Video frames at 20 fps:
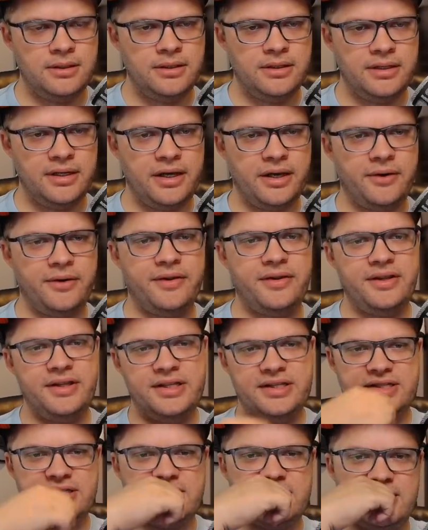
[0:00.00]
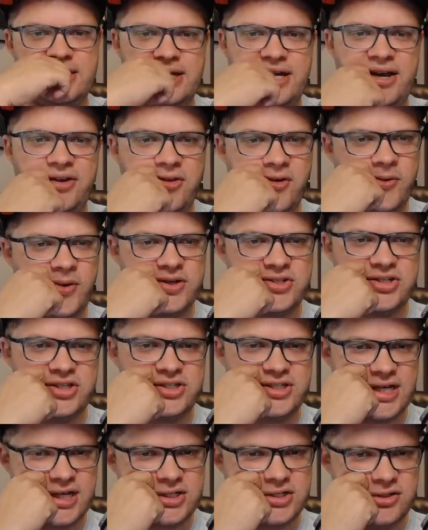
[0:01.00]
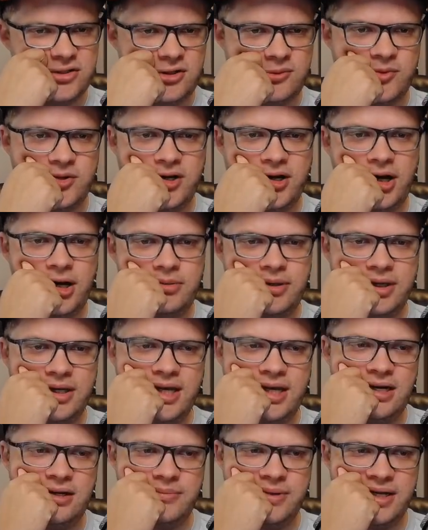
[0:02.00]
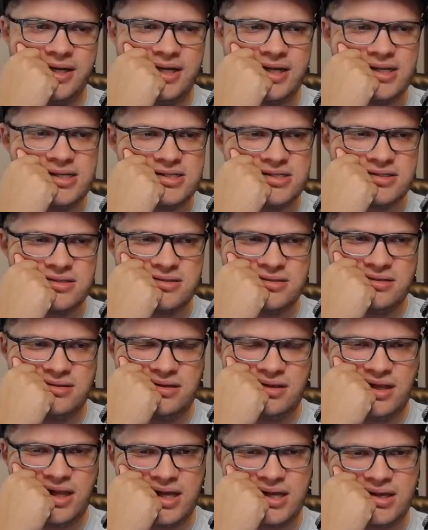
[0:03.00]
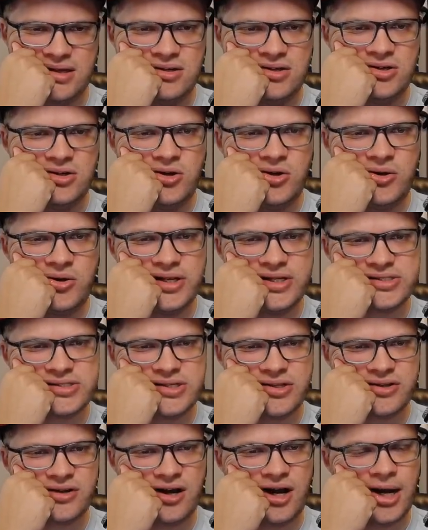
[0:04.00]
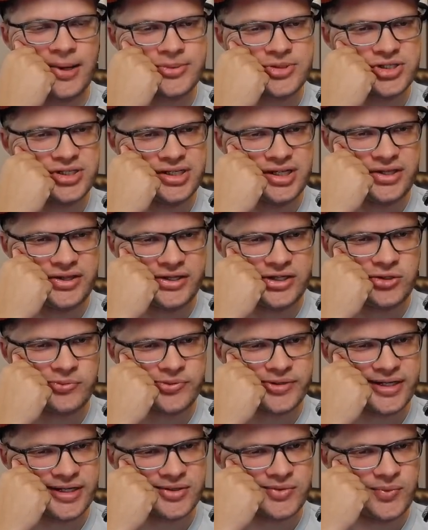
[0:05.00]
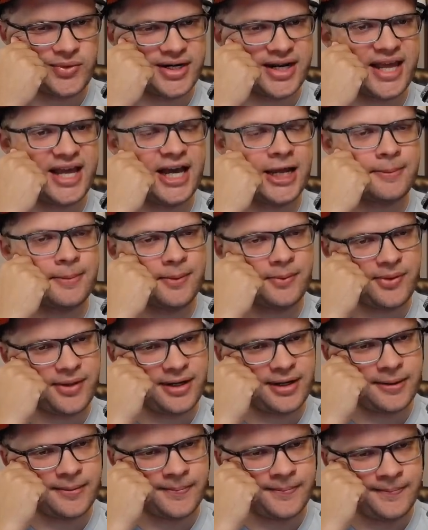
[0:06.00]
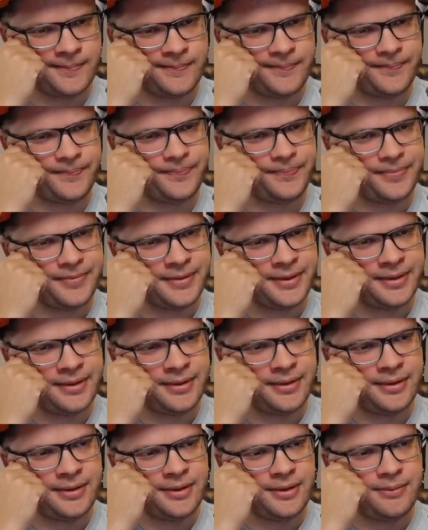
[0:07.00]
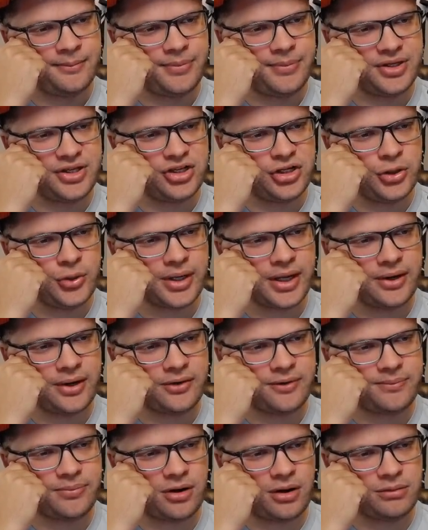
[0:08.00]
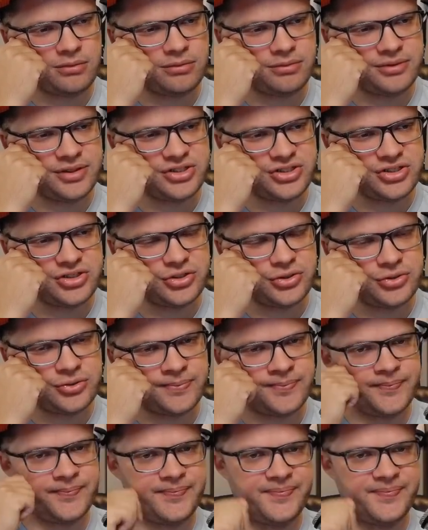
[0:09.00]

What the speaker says: Now the question is actually a little more complicated, because like who he is another option, and then you protect one Academy player. But you know what I would probably do?